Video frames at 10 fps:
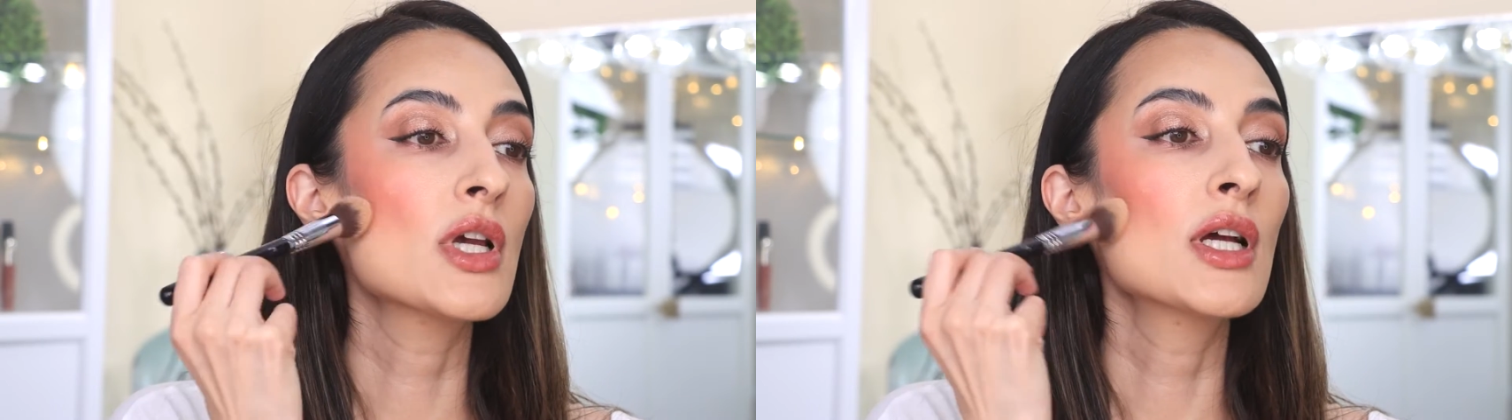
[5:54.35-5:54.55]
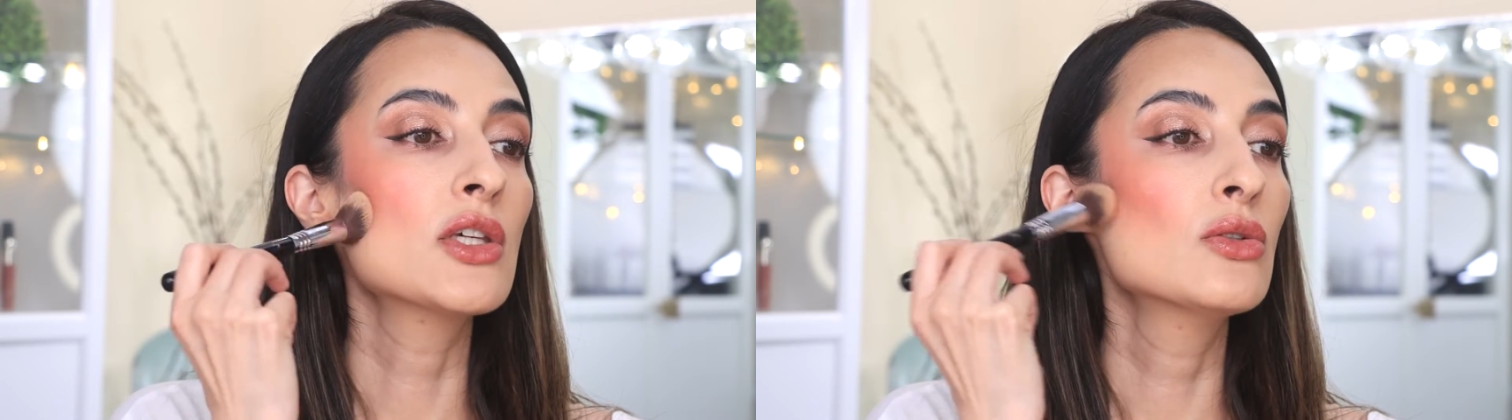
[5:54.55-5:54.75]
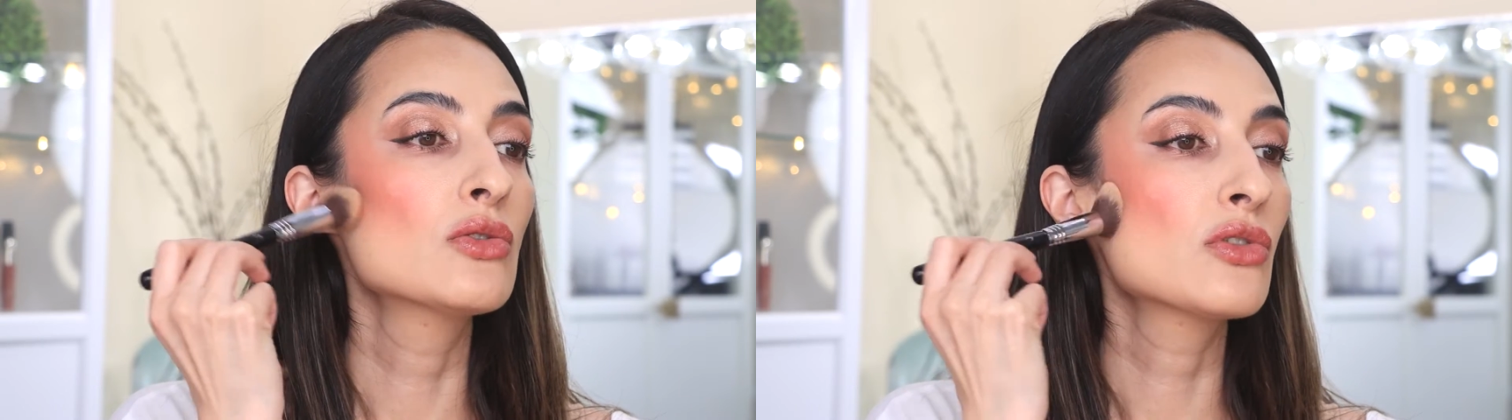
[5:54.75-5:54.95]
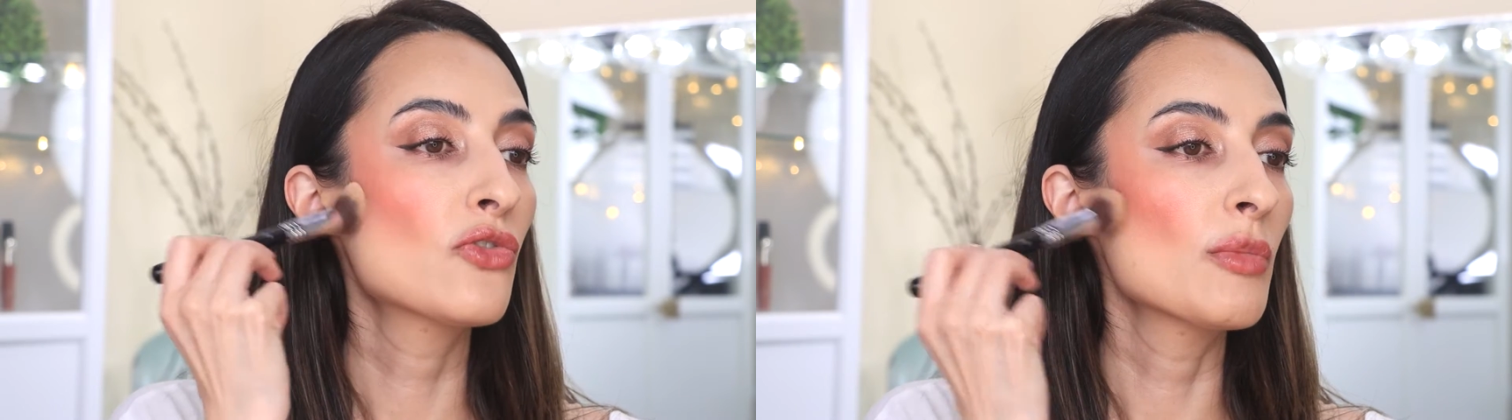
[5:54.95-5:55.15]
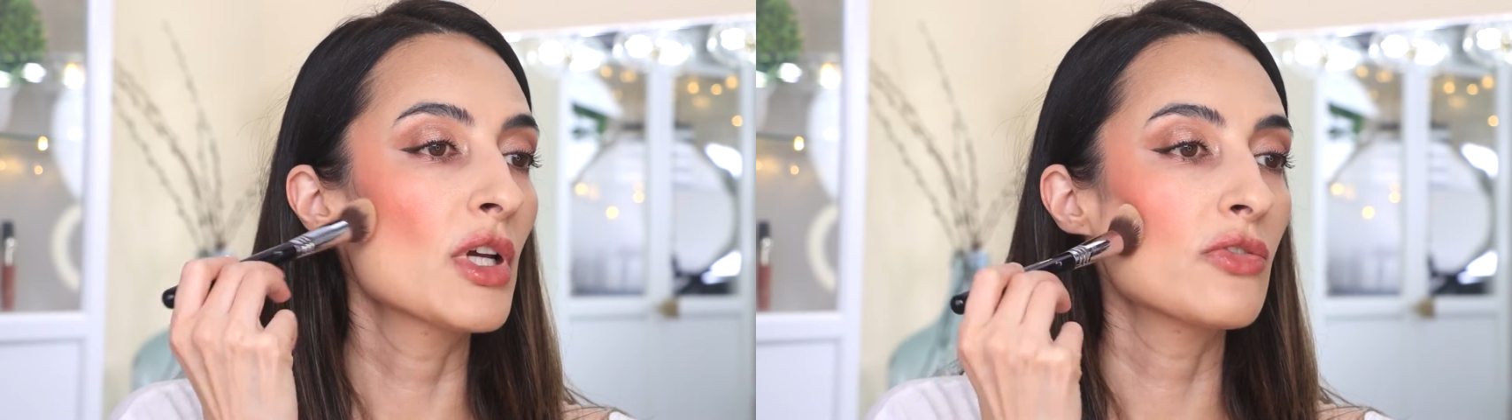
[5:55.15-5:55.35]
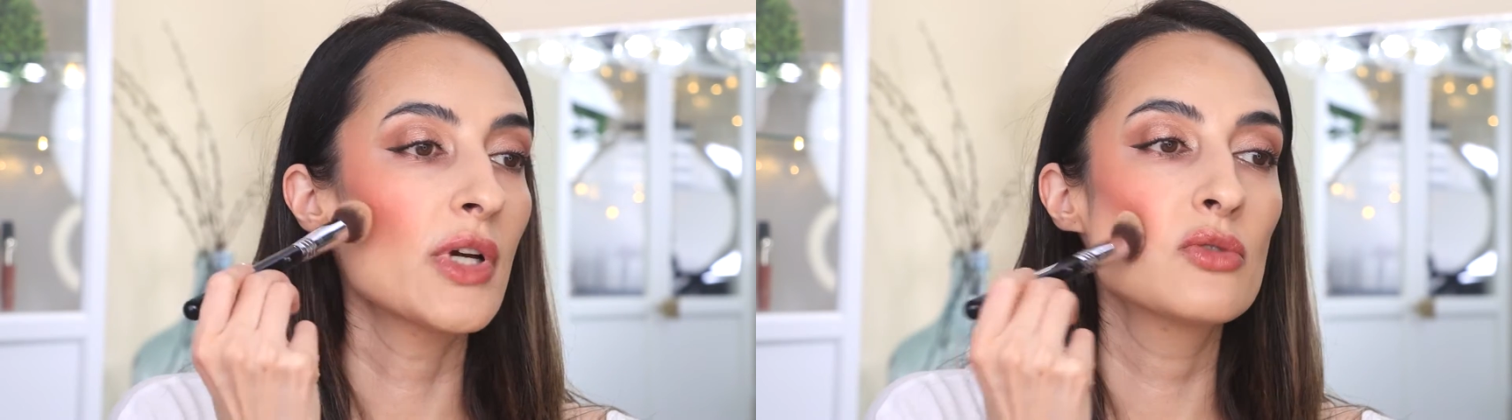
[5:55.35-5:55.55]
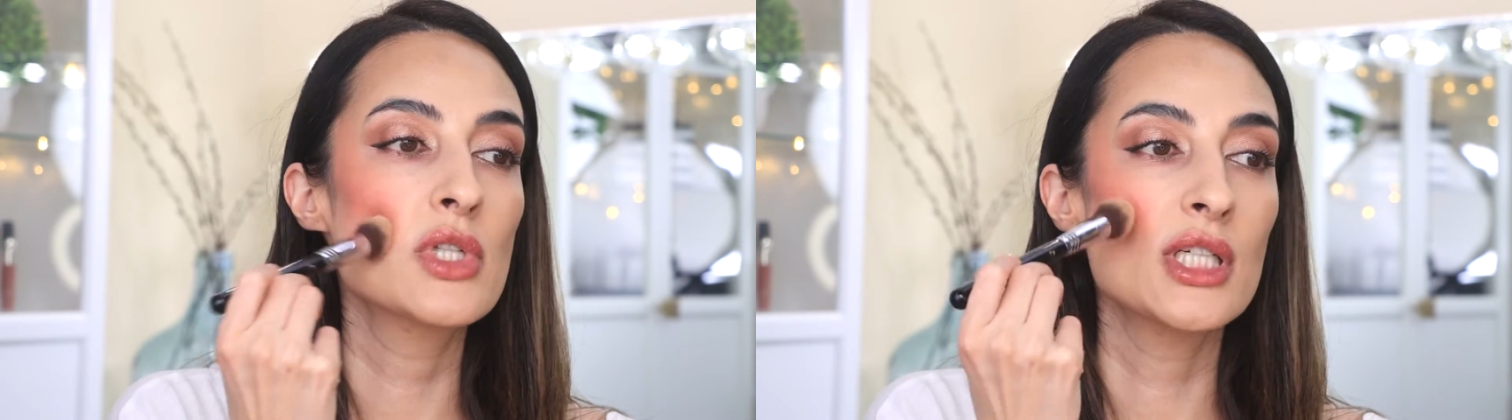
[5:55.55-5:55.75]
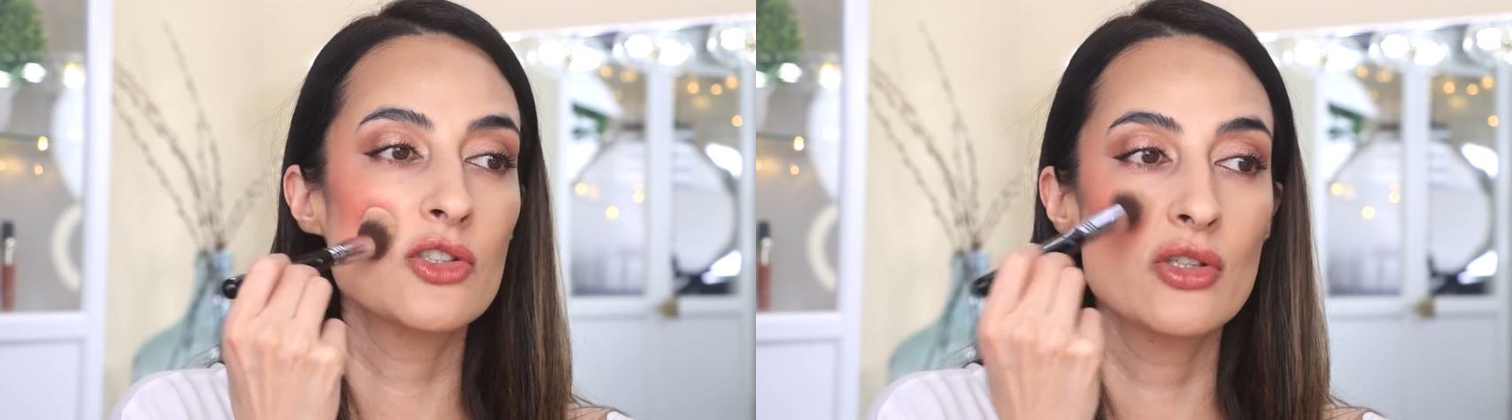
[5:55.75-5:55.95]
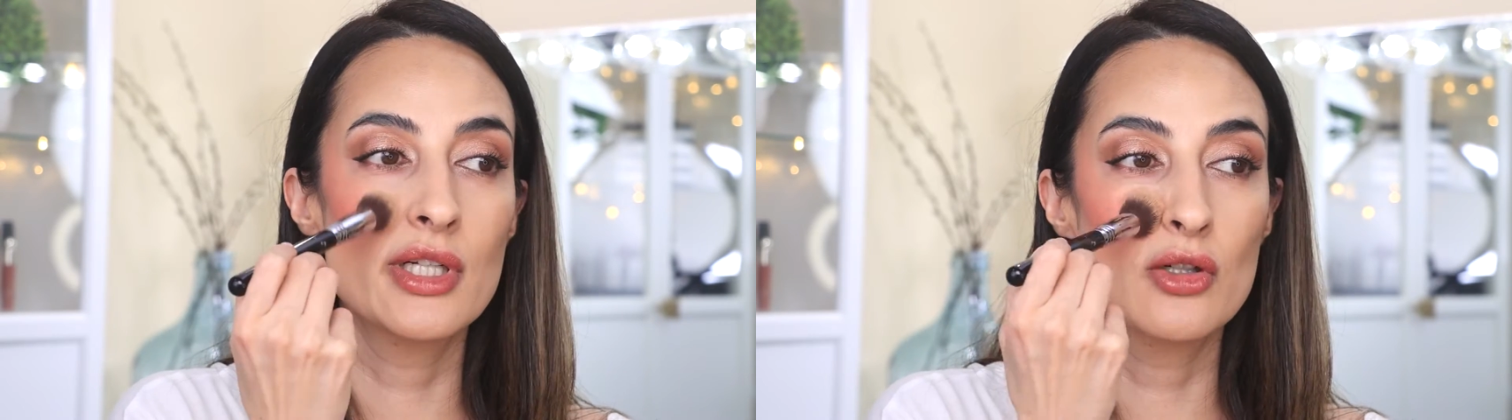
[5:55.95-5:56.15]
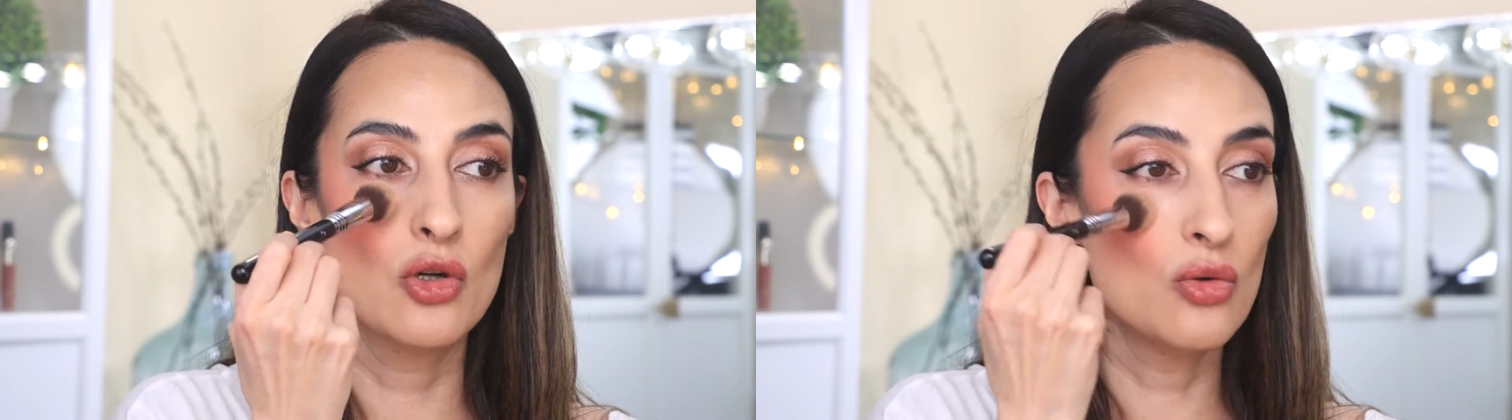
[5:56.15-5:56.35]
I used for my foundation
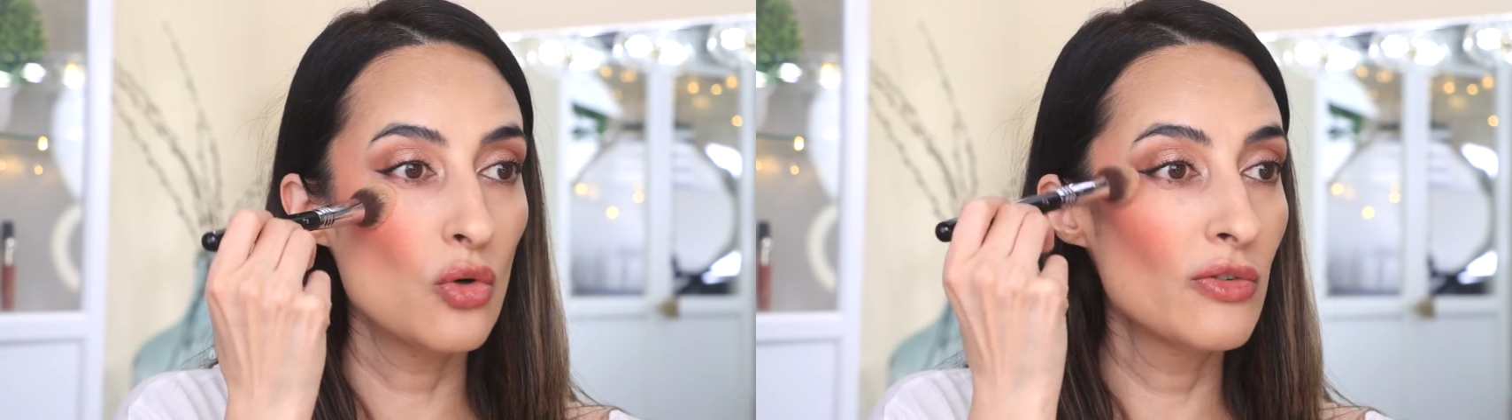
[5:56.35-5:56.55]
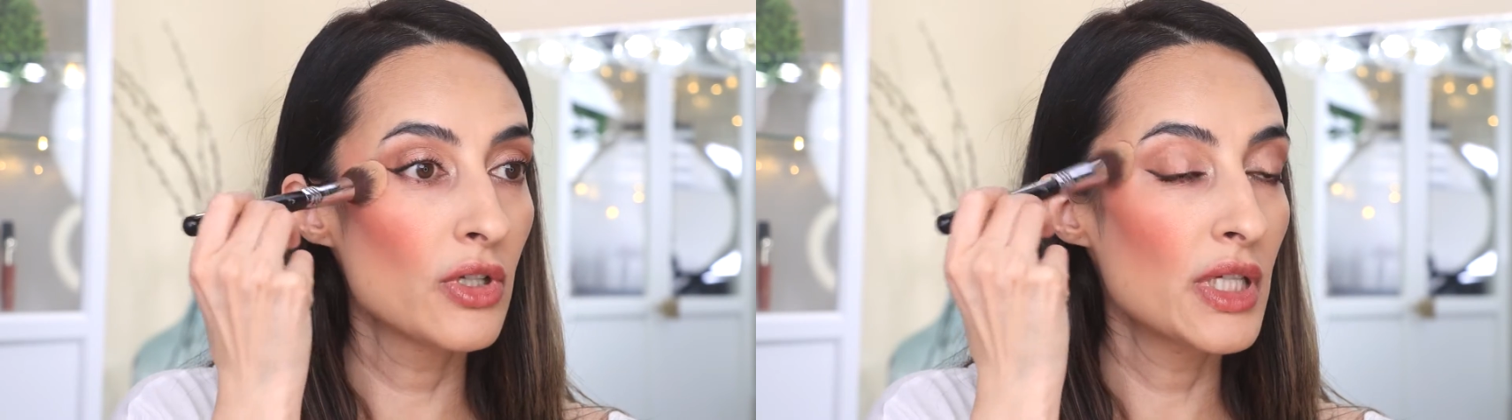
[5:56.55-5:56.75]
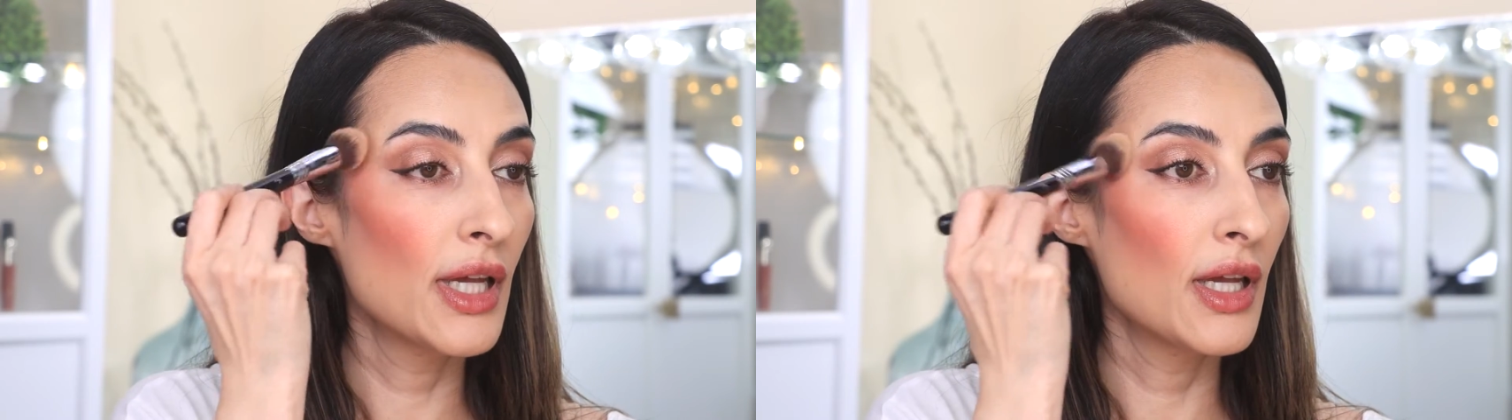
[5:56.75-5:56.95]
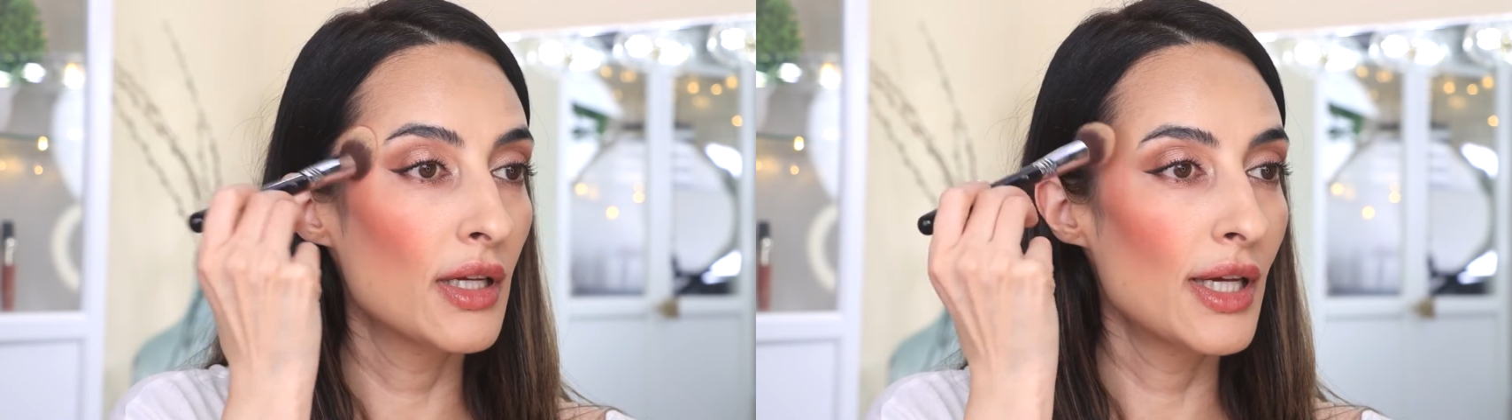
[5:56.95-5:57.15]
and go over the